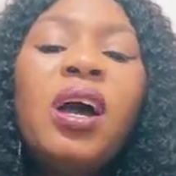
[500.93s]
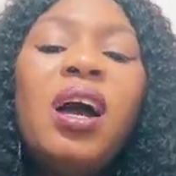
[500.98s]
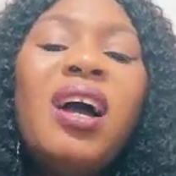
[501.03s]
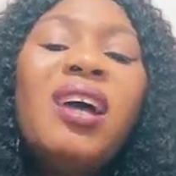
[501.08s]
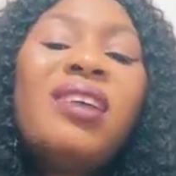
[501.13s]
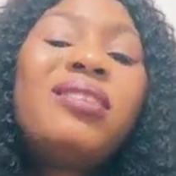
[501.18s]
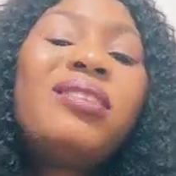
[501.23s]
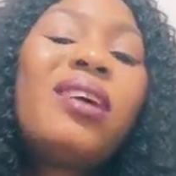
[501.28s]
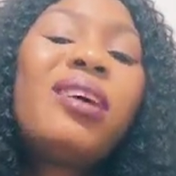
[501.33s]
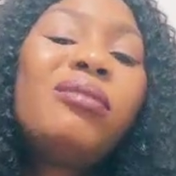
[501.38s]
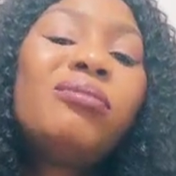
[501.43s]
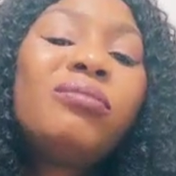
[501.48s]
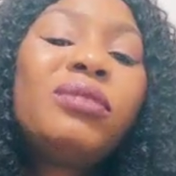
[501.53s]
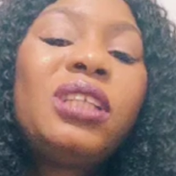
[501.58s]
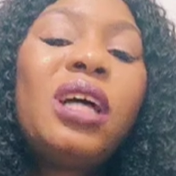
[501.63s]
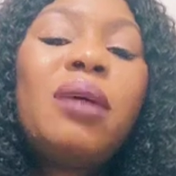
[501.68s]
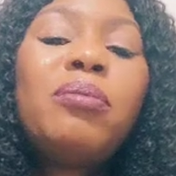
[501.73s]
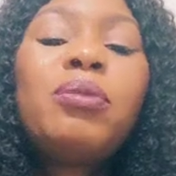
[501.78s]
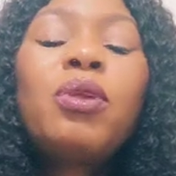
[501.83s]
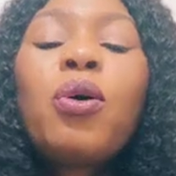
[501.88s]
I said,
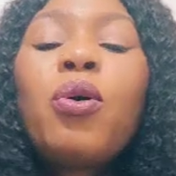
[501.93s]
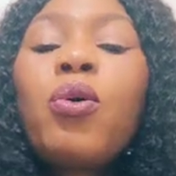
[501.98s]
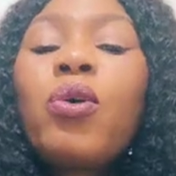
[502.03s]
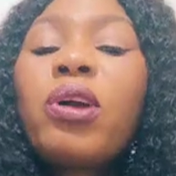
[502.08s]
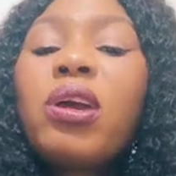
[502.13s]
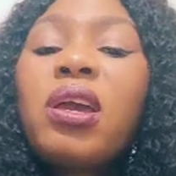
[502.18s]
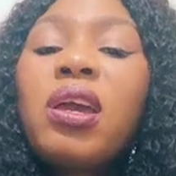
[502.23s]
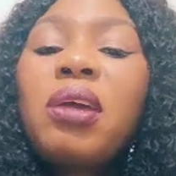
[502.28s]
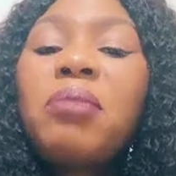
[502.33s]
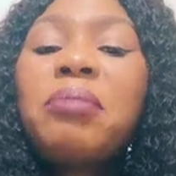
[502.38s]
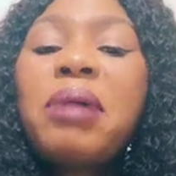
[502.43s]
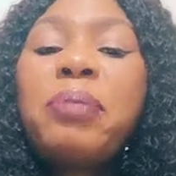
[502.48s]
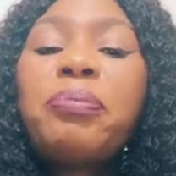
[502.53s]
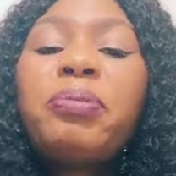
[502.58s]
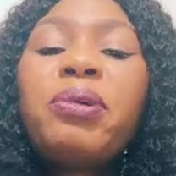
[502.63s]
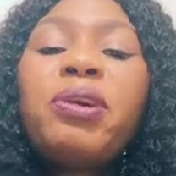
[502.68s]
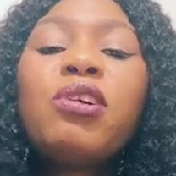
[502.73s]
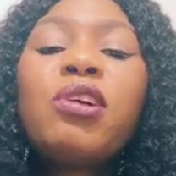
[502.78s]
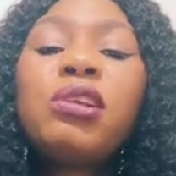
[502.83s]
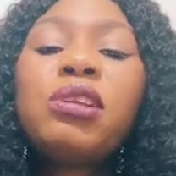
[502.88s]
I'm not okay, my
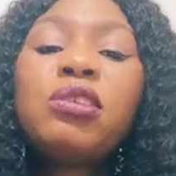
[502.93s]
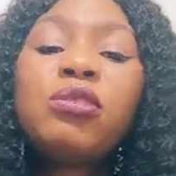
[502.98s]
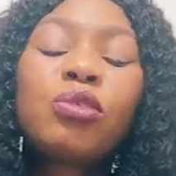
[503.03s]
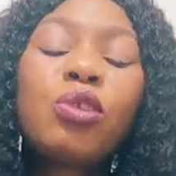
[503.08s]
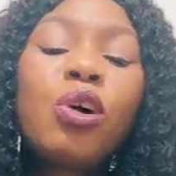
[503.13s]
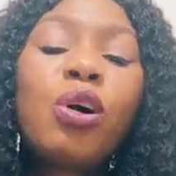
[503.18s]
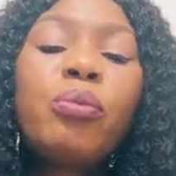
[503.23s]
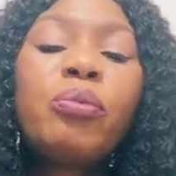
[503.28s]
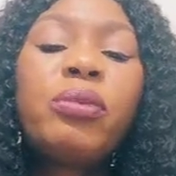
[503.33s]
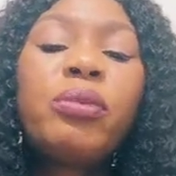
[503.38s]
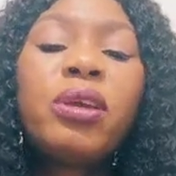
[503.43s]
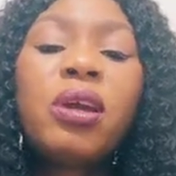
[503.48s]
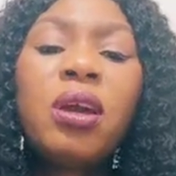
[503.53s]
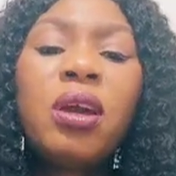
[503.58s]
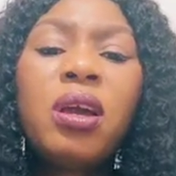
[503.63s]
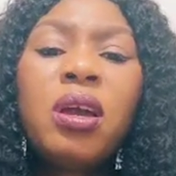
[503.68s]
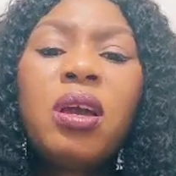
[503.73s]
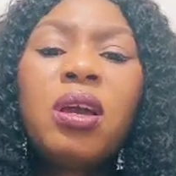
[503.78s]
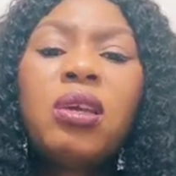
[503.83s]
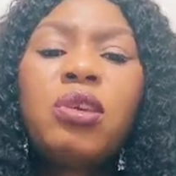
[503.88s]
period is coming.
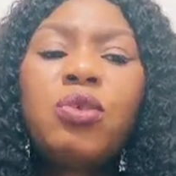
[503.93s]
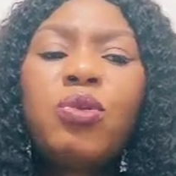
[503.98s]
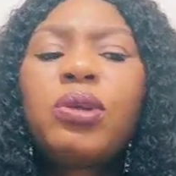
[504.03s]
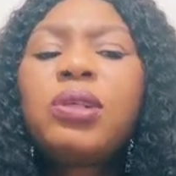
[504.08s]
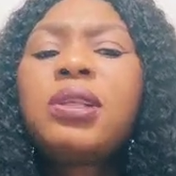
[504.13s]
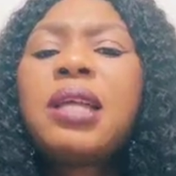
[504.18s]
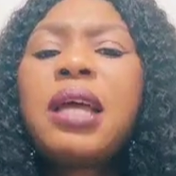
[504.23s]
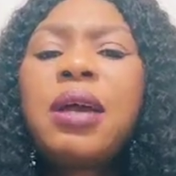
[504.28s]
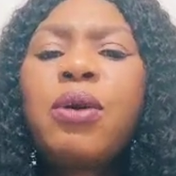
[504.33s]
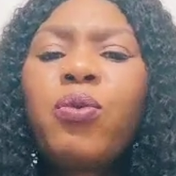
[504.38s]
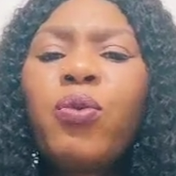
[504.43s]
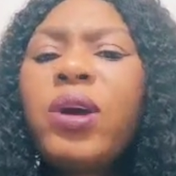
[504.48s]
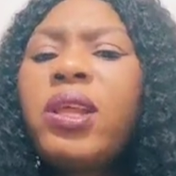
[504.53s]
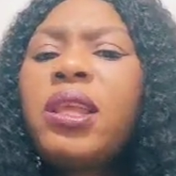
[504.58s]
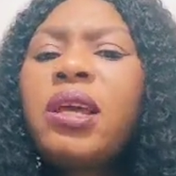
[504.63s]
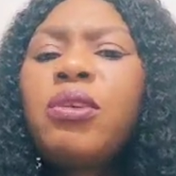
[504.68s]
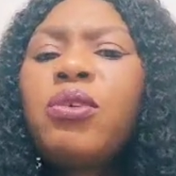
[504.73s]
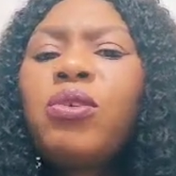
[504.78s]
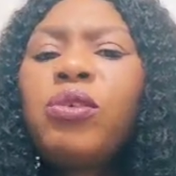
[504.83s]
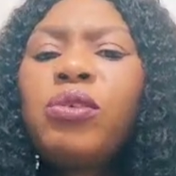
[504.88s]
She was like, when
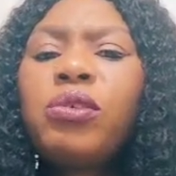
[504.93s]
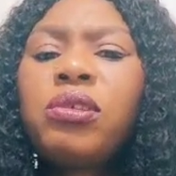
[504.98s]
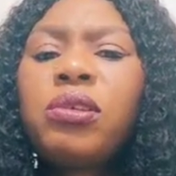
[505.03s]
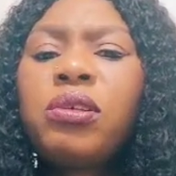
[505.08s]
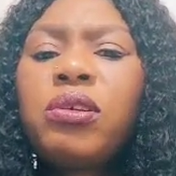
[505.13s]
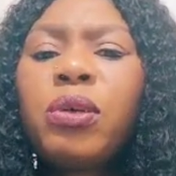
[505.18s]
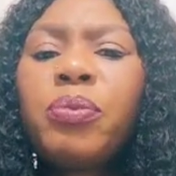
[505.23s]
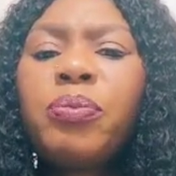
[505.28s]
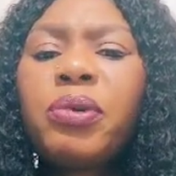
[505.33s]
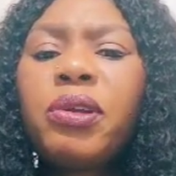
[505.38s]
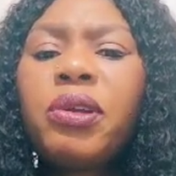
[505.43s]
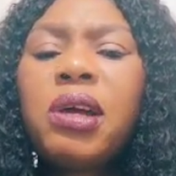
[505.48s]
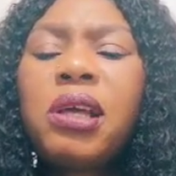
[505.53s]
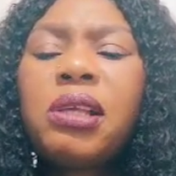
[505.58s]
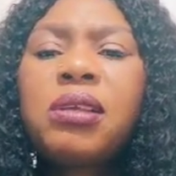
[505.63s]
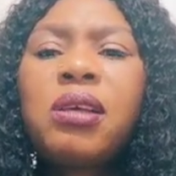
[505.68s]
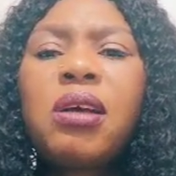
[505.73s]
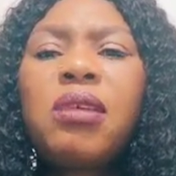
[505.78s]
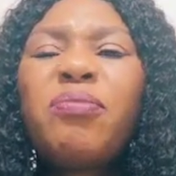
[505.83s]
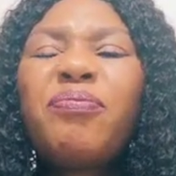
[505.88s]
are you going to see your period? I
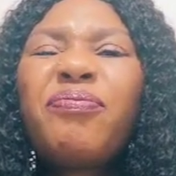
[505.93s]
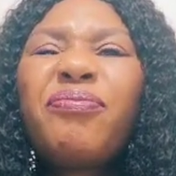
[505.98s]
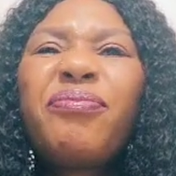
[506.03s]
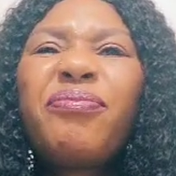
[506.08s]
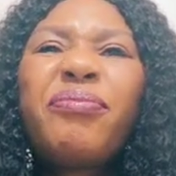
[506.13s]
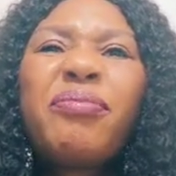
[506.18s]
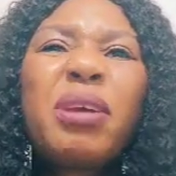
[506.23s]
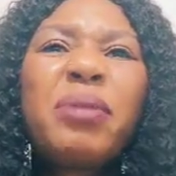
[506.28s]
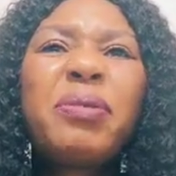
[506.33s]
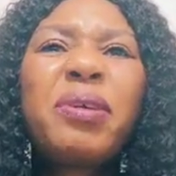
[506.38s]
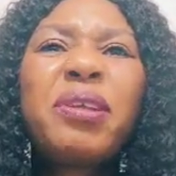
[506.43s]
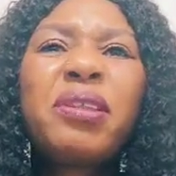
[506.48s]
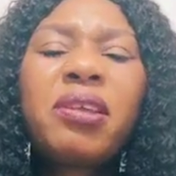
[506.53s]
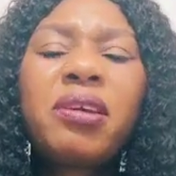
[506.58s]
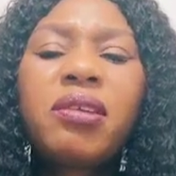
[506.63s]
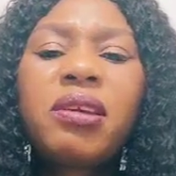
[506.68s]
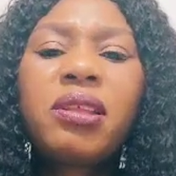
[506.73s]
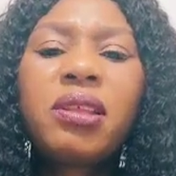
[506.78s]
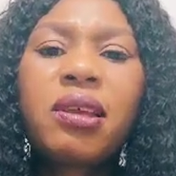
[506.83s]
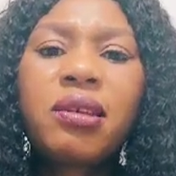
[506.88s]
said, maybe in
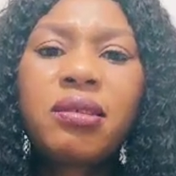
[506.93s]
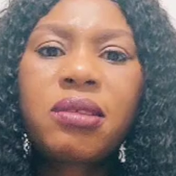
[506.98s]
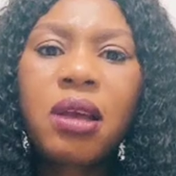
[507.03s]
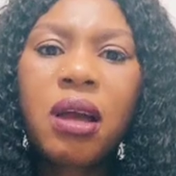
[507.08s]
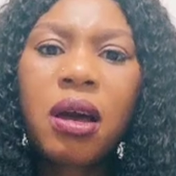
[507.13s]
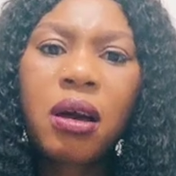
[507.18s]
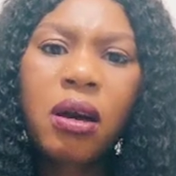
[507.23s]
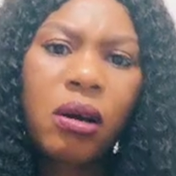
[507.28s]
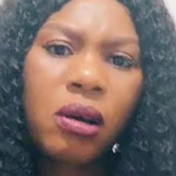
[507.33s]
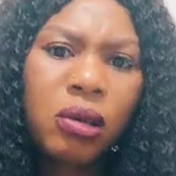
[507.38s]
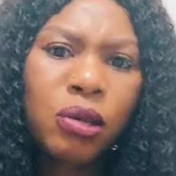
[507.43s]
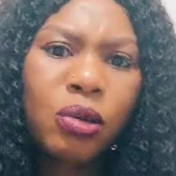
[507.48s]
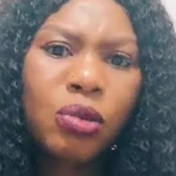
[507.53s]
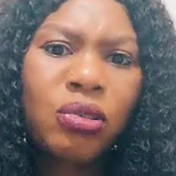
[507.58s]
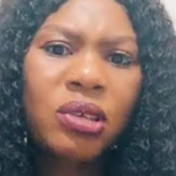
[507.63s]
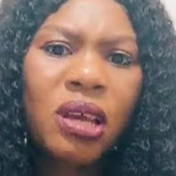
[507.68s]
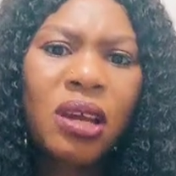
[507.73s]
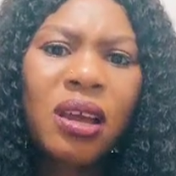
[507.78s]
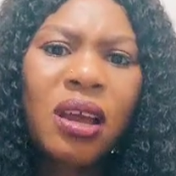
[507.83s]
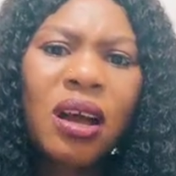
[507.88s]
3 days time. You
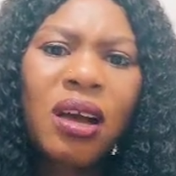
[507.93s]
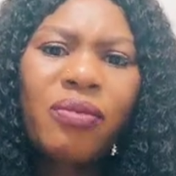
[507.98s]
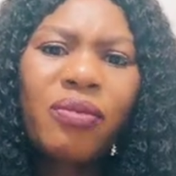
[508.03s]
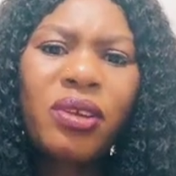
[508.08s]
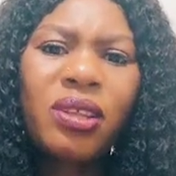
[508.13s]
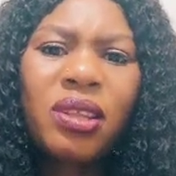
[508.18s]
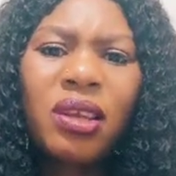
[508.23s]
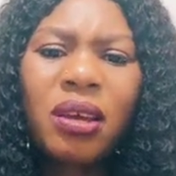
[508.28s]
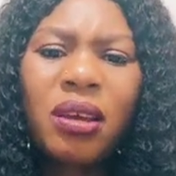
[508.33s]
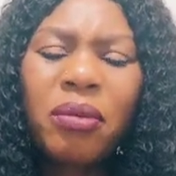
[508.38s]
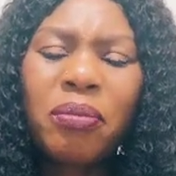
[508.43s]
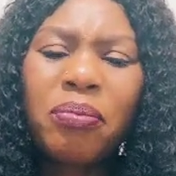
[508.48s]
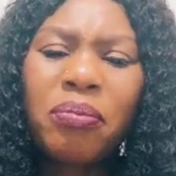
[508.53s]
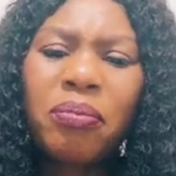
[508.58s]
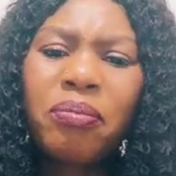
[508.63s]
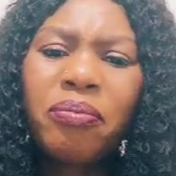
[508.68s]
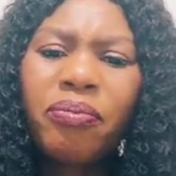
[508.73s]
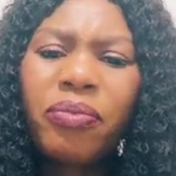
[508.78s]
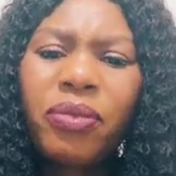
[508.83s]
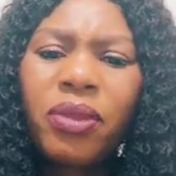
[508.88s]
started having
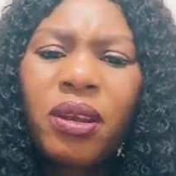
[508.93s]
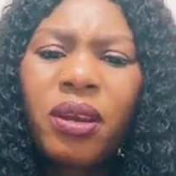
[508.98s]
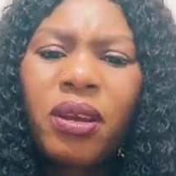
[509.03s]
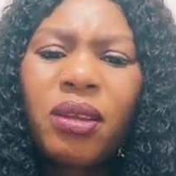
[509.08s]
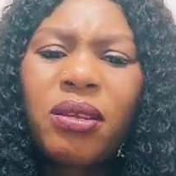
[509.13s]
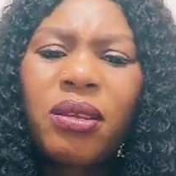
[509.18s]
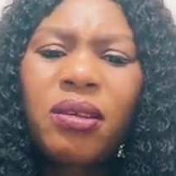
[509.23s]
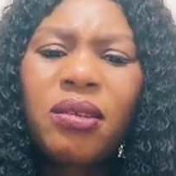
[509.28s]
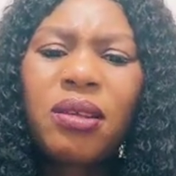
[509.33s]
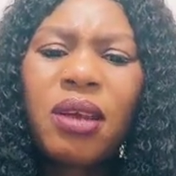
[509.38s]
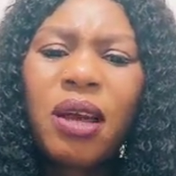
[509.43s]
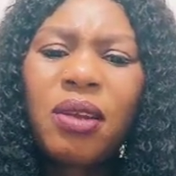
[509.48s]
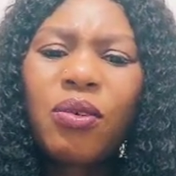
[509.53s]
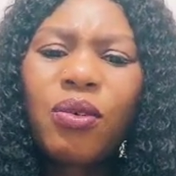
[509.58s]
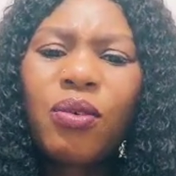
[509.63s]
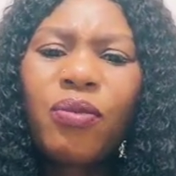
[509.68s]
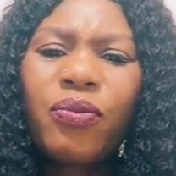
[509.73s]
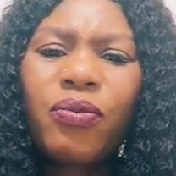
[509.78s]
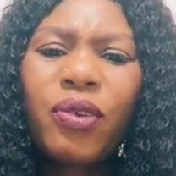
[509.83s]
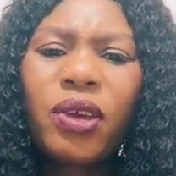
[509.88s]
this kind
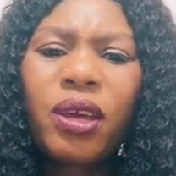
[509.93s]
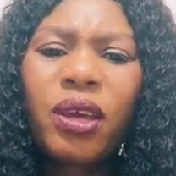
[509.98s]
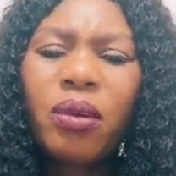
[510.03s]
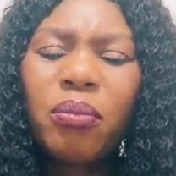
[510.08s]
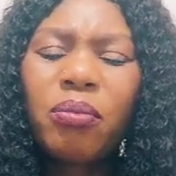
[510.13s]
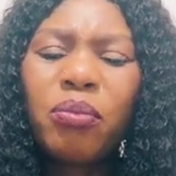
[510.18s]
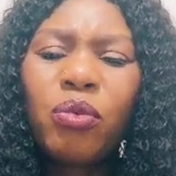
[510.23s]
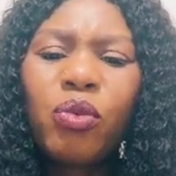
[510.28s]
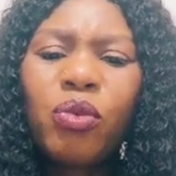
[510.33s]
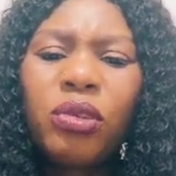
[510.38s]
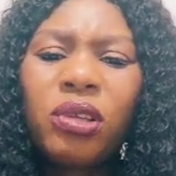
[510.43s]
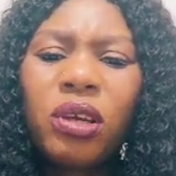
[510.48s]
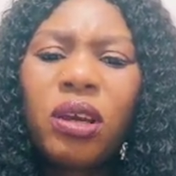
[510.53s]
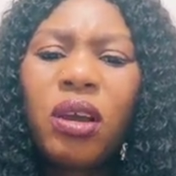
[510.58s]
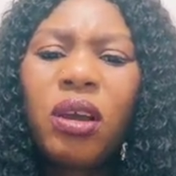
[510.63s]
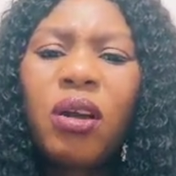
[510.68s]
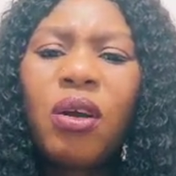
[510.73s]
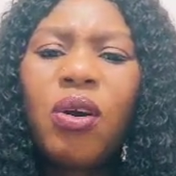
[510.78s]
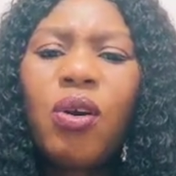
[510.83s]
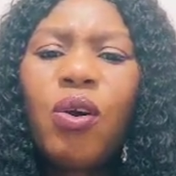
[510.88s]
of mood
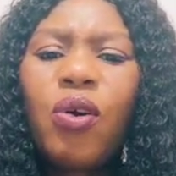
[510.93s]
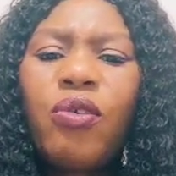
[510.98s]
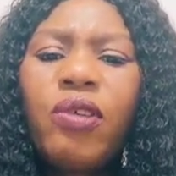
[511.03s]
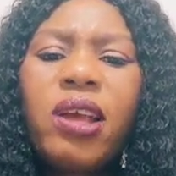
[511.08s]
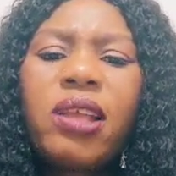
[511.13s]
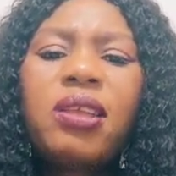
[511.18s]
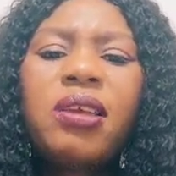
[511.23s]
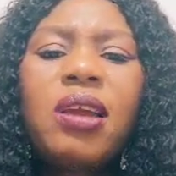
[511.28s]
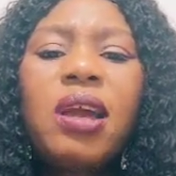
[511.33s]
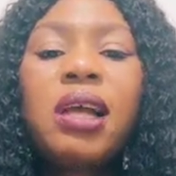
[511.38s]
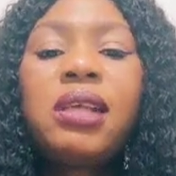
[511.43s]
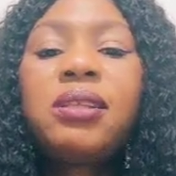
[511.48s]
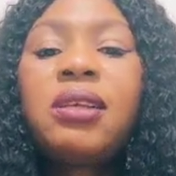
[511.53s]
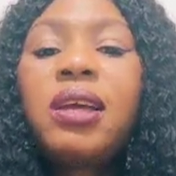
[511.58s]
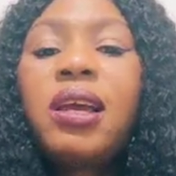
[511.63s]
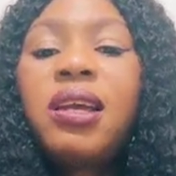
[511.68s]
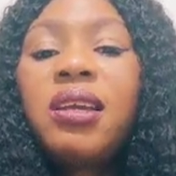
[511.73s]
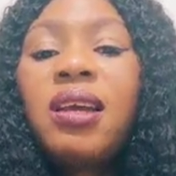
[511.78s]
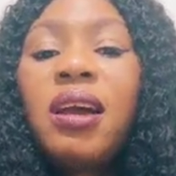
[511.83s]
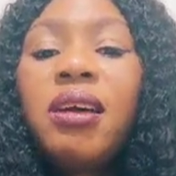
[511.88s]
already? I
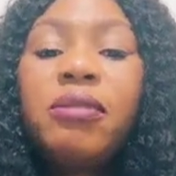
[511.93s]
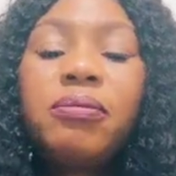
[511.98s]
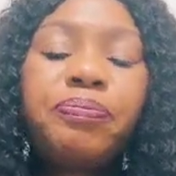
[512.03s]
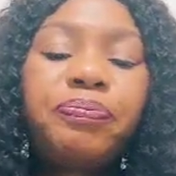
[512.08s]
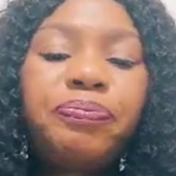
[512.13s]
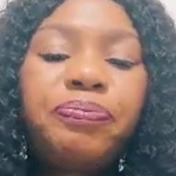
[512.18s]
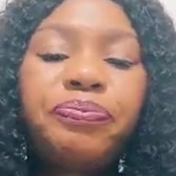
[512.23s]
said, yeah.